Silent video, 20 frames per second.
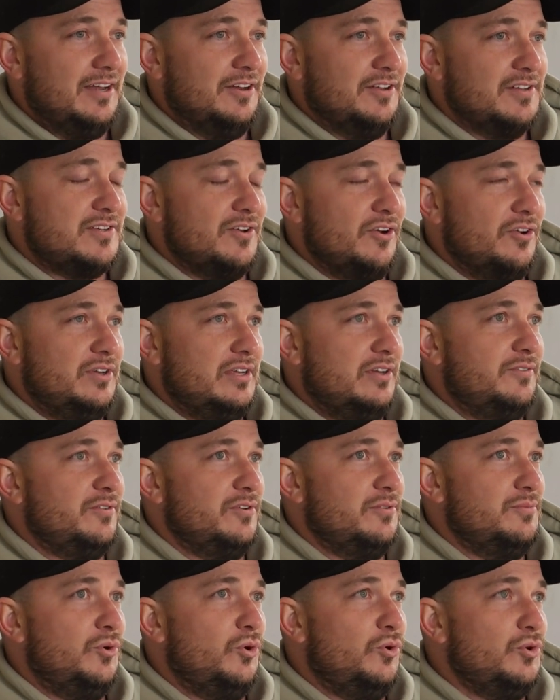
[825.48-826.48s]
And it's no
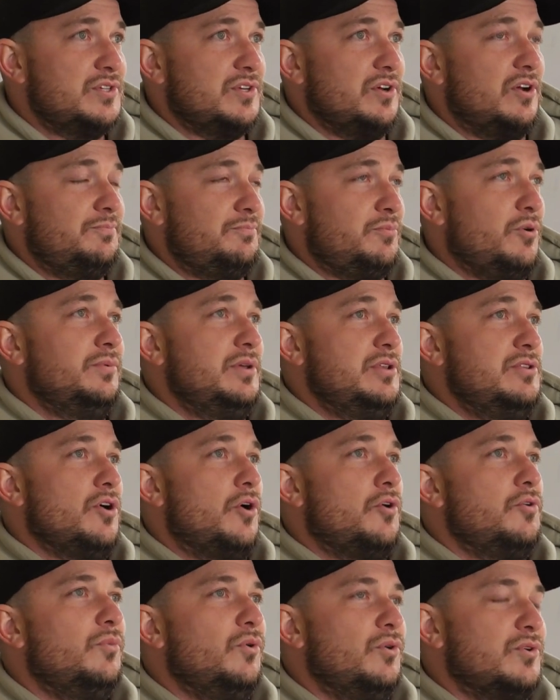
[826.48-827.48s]
different. More so, I probably
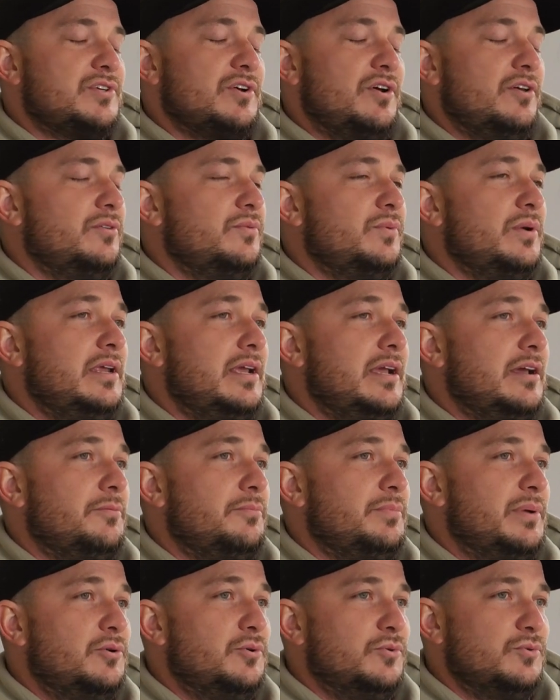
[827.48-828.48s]
know more so that when you're going
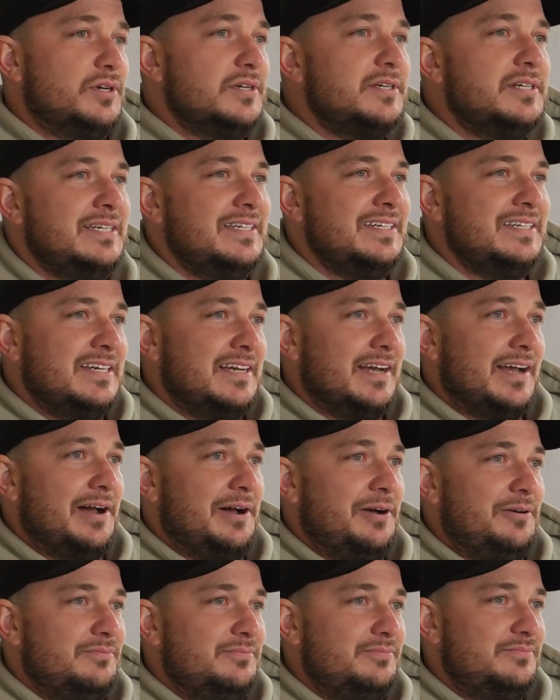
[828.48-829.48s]
to build,
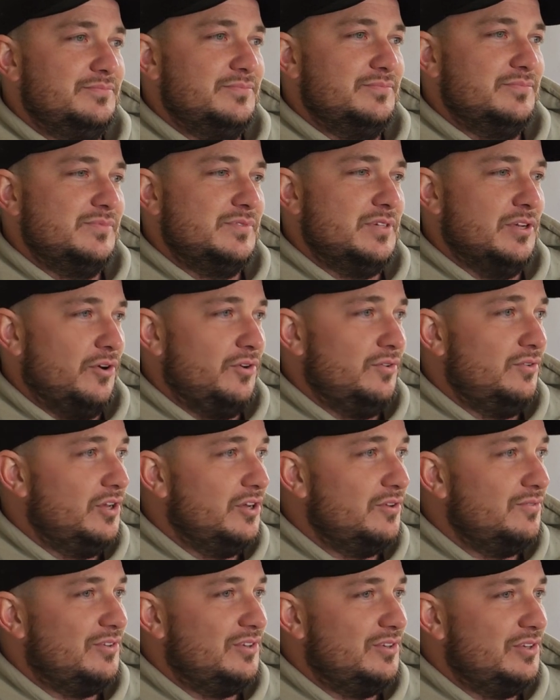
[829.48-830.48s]

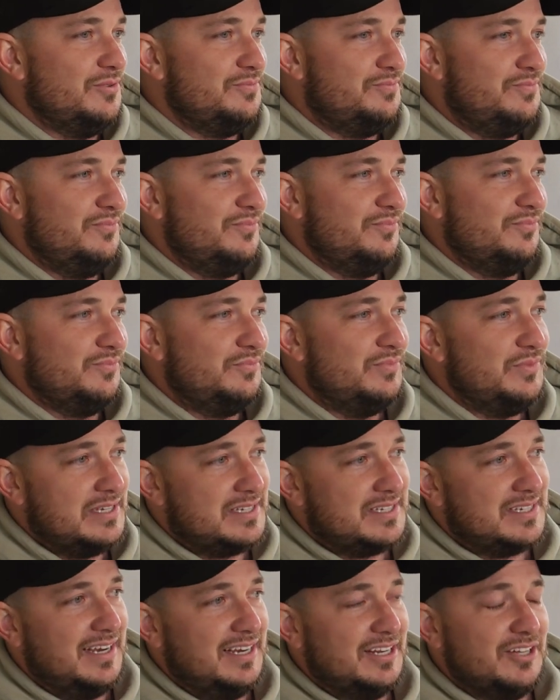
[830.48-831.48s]
you
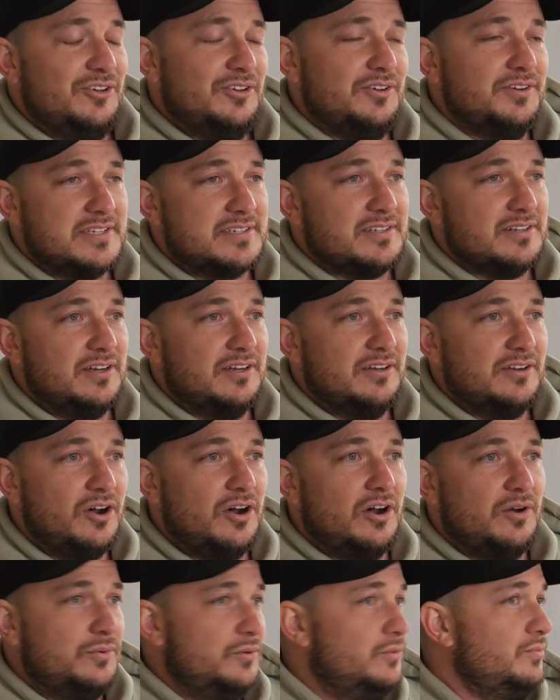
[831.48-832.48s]
see clients like,
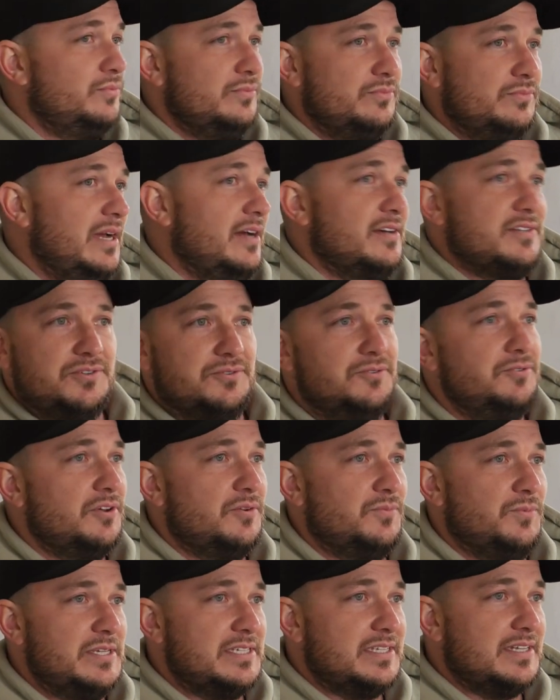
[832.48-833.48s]
oh well, how soon
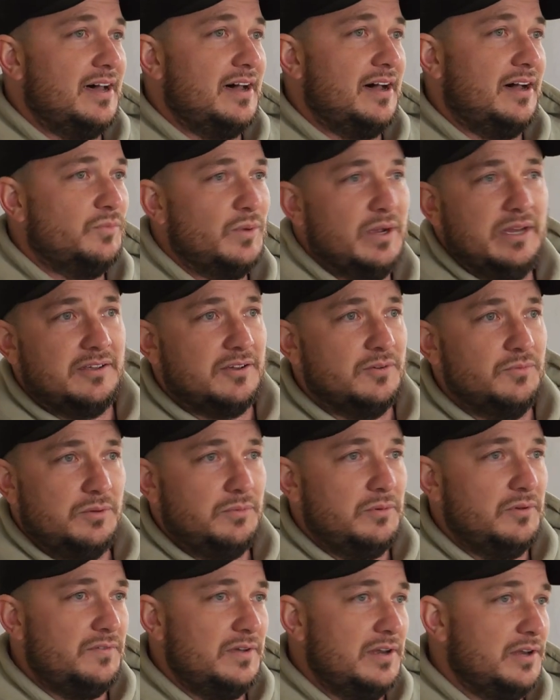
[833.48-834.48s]
can we start? When can we
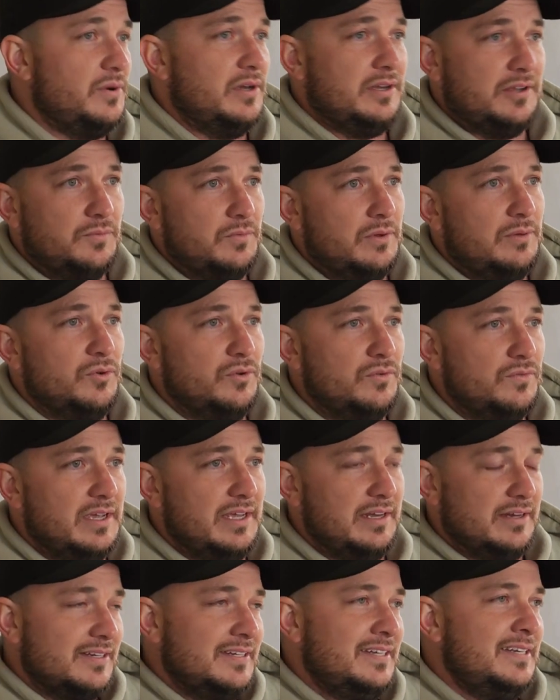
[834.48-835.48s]
be finished? When can we move
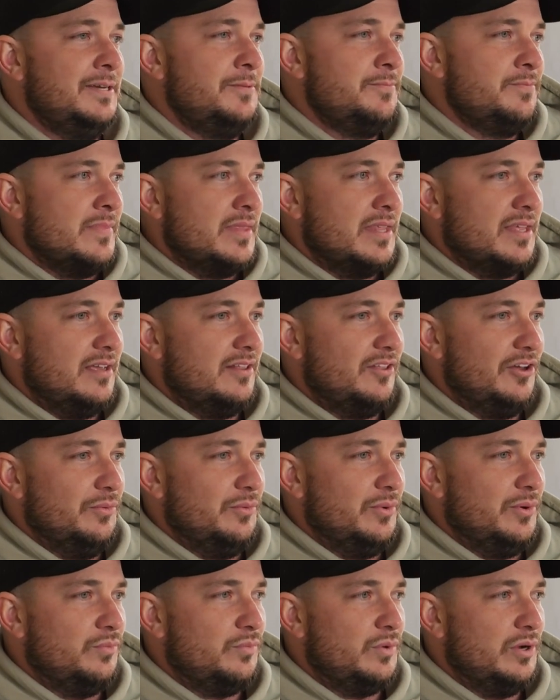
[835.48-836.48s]
in? Like
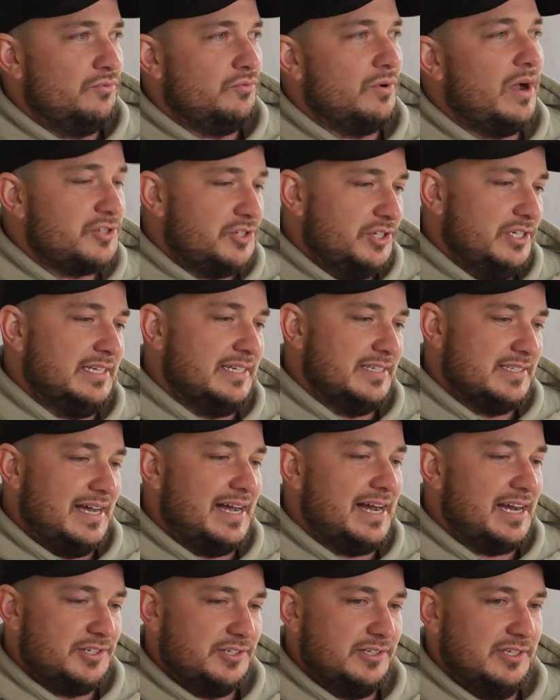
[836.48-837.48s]
we're rushing to
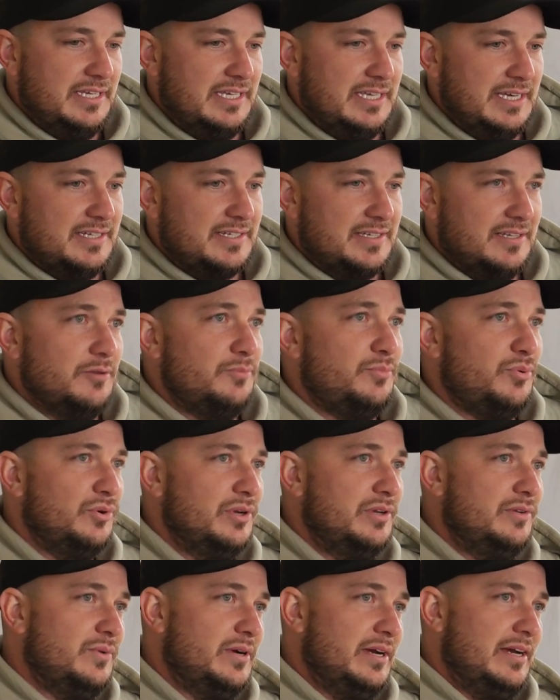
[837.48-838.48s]
actually get to the
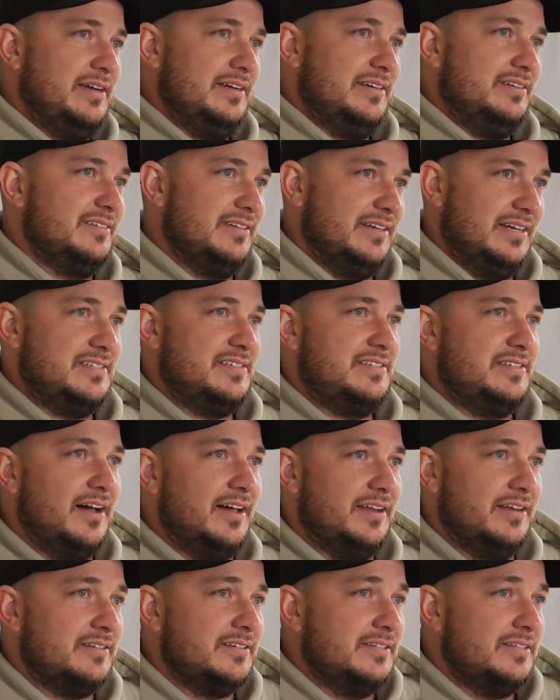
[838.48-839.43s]
point where it's done.